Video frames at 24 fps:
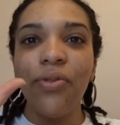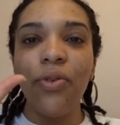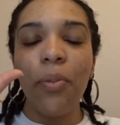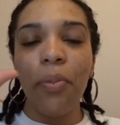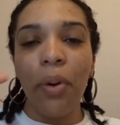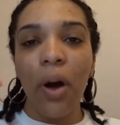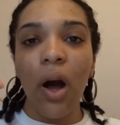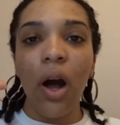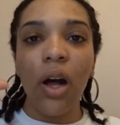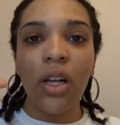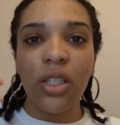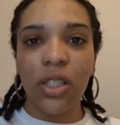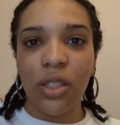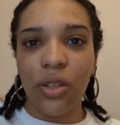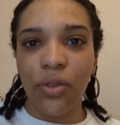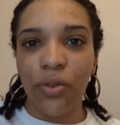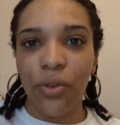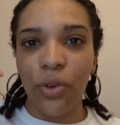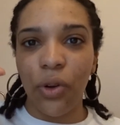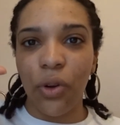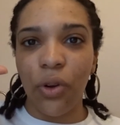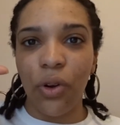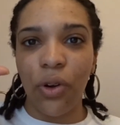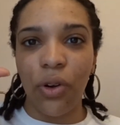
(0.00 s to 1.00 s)
parts of
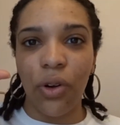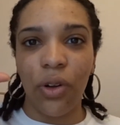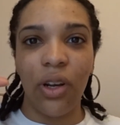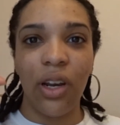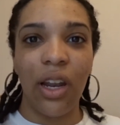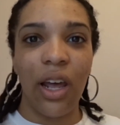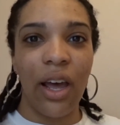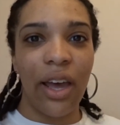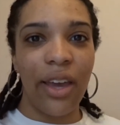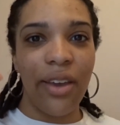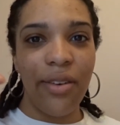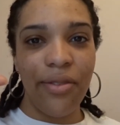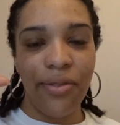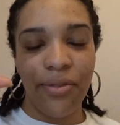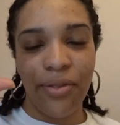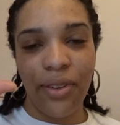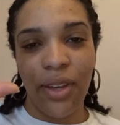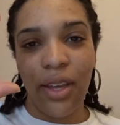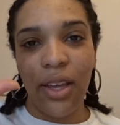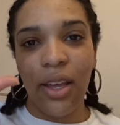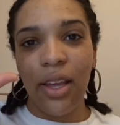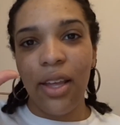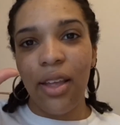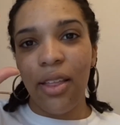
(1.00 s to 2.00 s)
your life
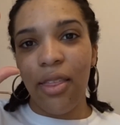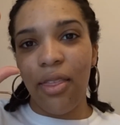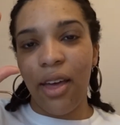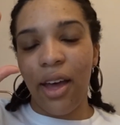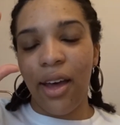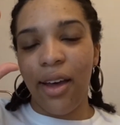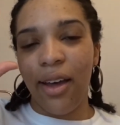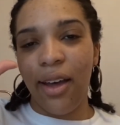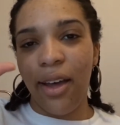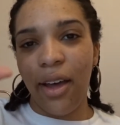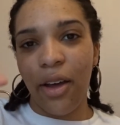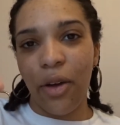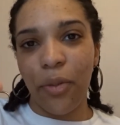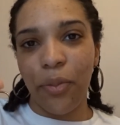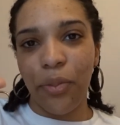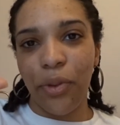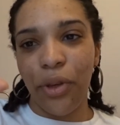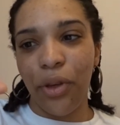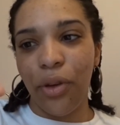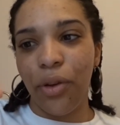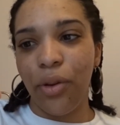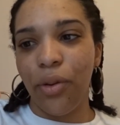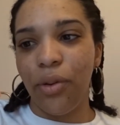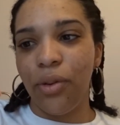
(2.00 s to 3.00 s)
that help
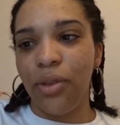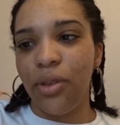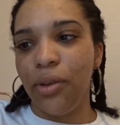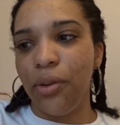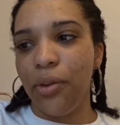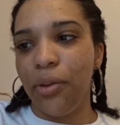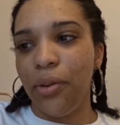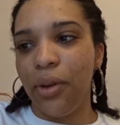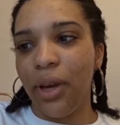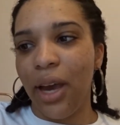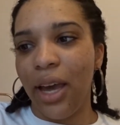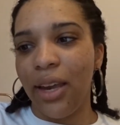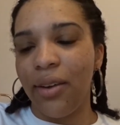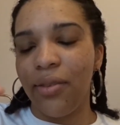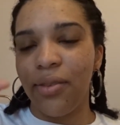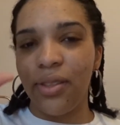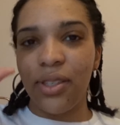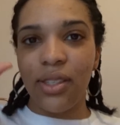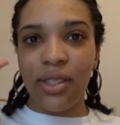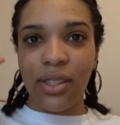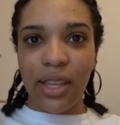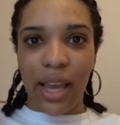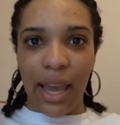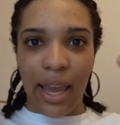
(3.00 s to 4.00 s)
you to kind of
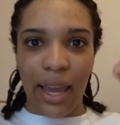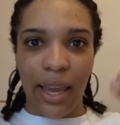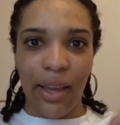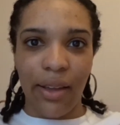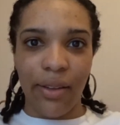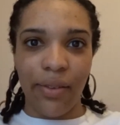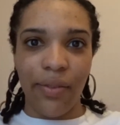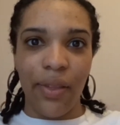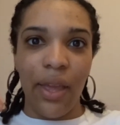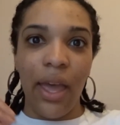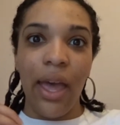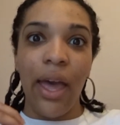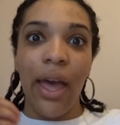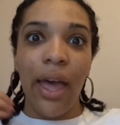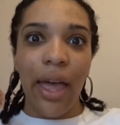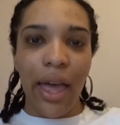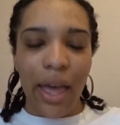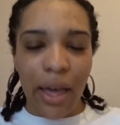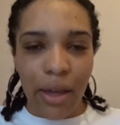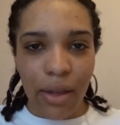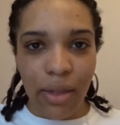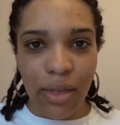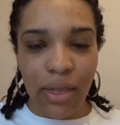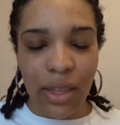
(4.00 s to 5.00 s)
stay
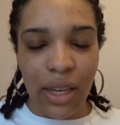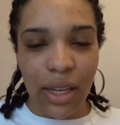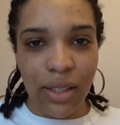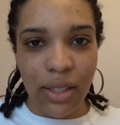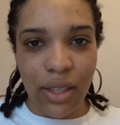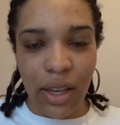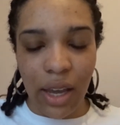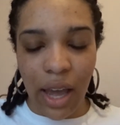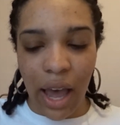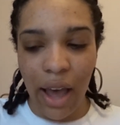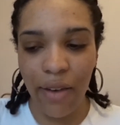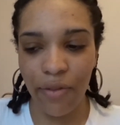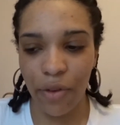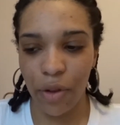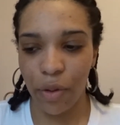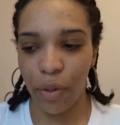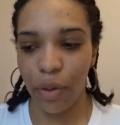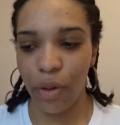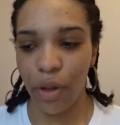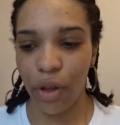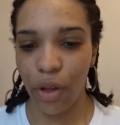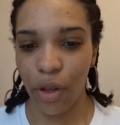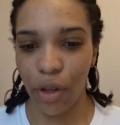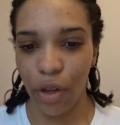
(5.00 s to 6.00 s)
healthy, to have
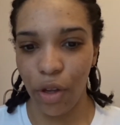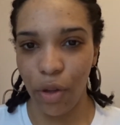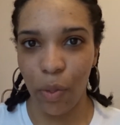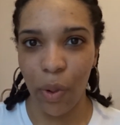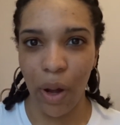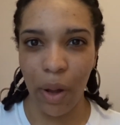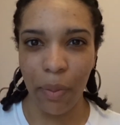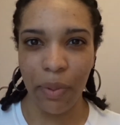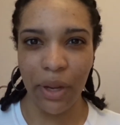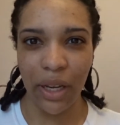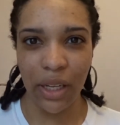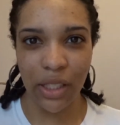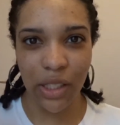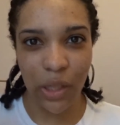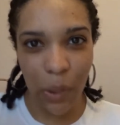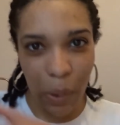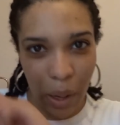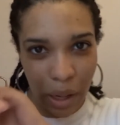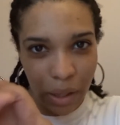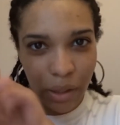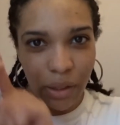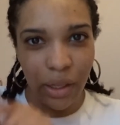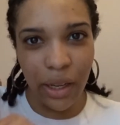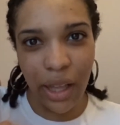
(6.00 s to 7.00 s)
a good well-being. So
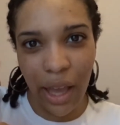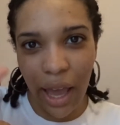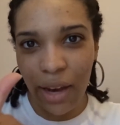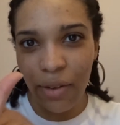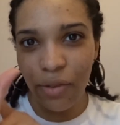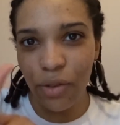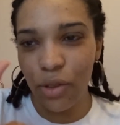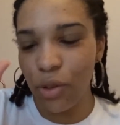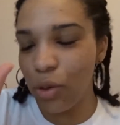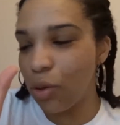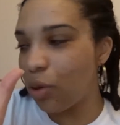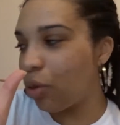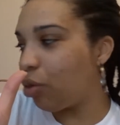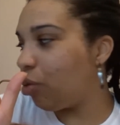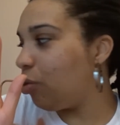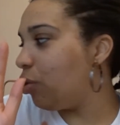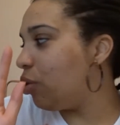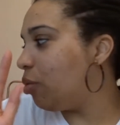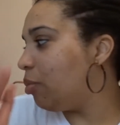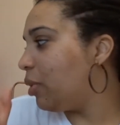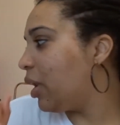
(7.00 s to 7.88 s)
I'll kind of talk through them